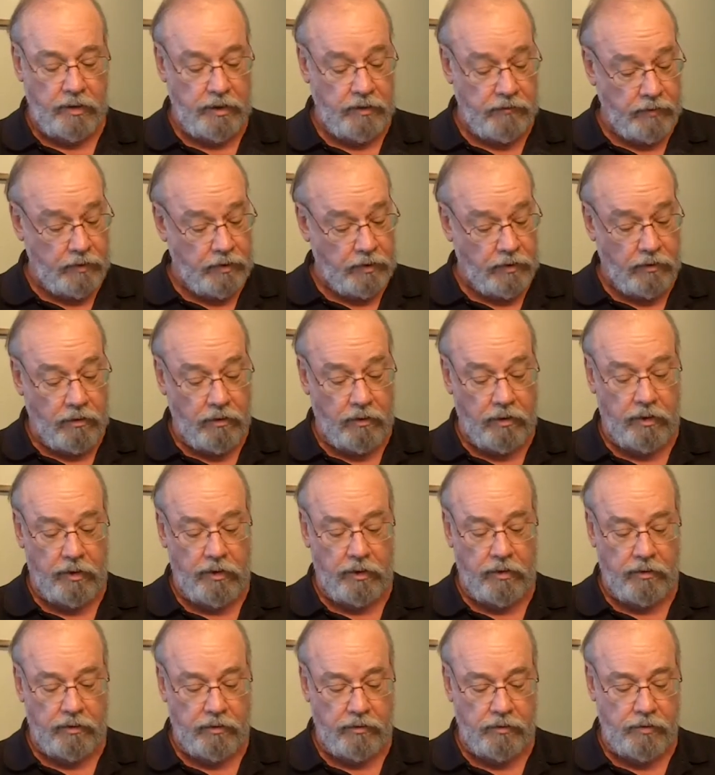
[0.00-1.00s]
even the
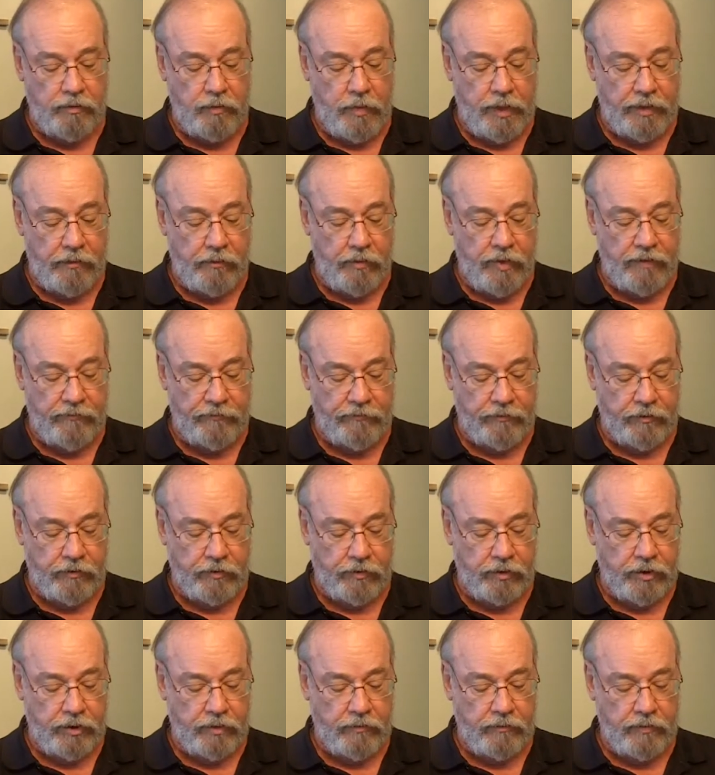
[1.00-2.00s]
Lord, who's my
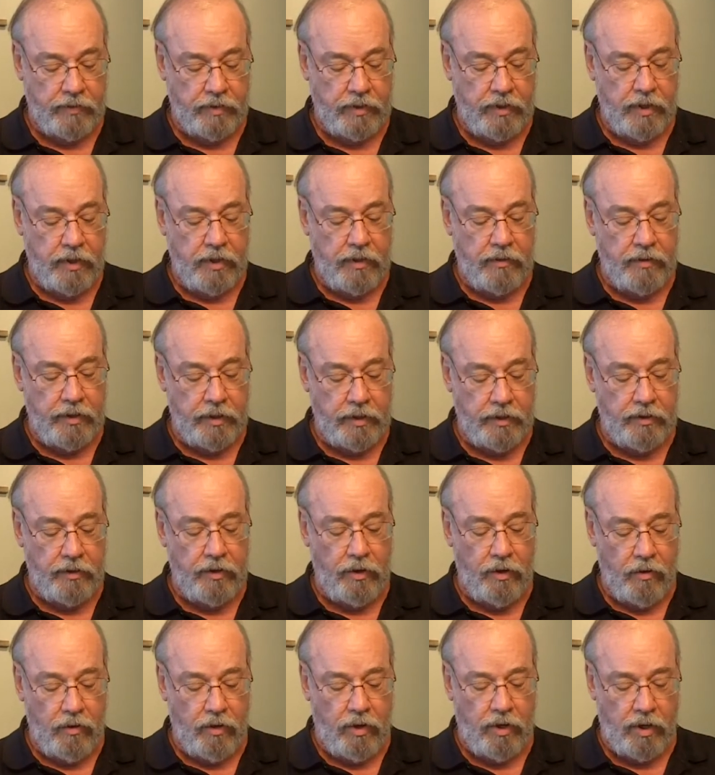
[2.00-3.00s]
refuge, then
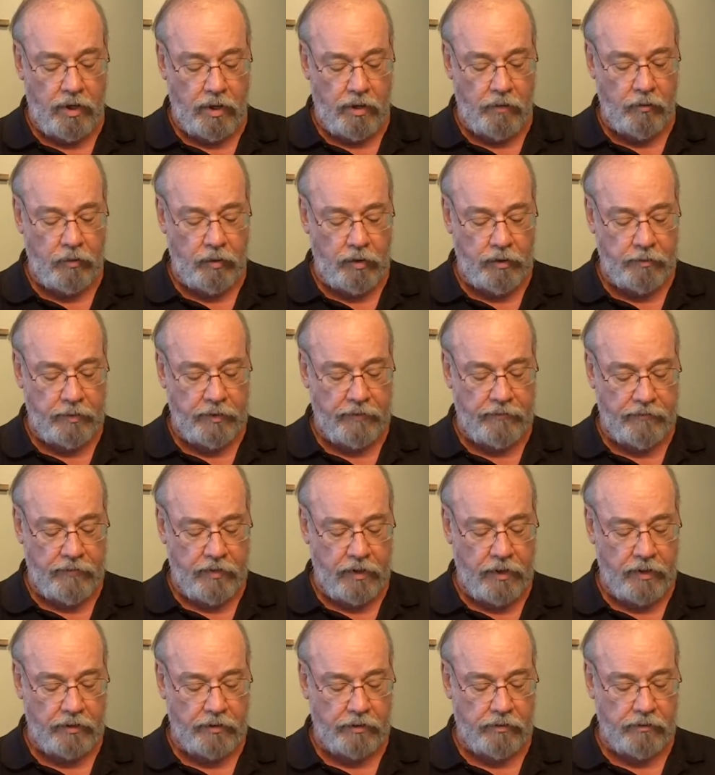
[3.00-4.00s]
no harm will
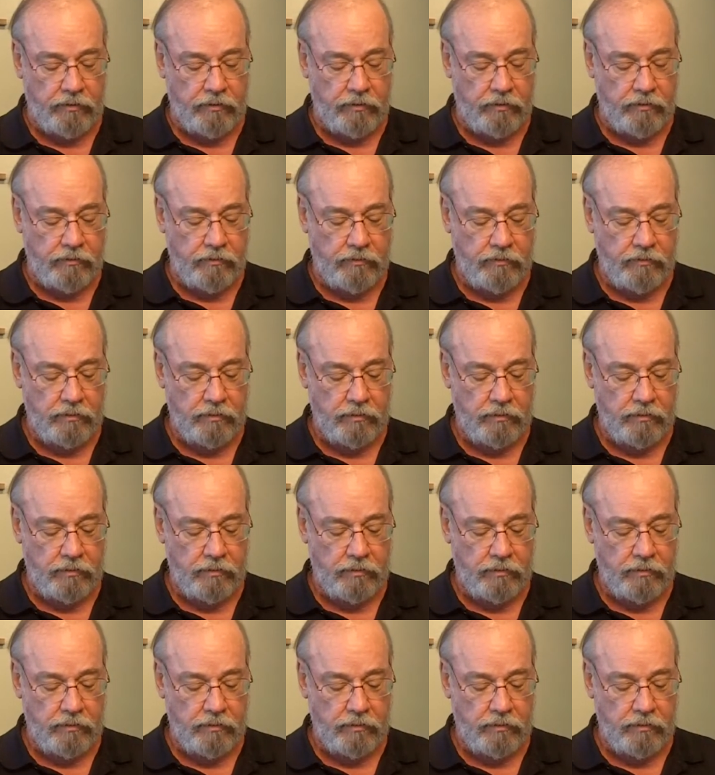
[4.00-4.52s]
befall you.